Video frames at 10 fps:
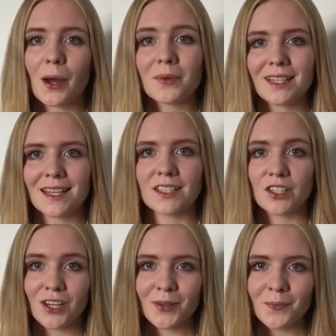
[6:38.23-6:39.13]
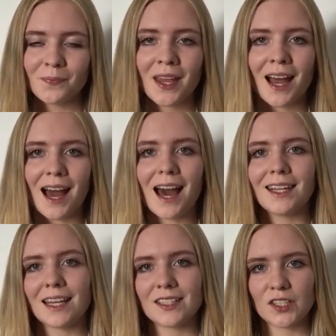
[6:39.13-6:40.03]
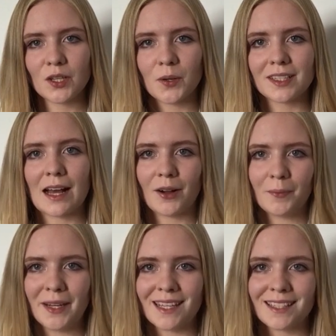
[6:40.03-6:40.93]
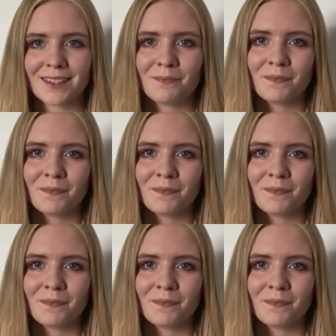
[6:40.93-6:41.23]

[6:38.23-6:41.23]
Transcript: that was lesson 2, and lesson 2 is now complete.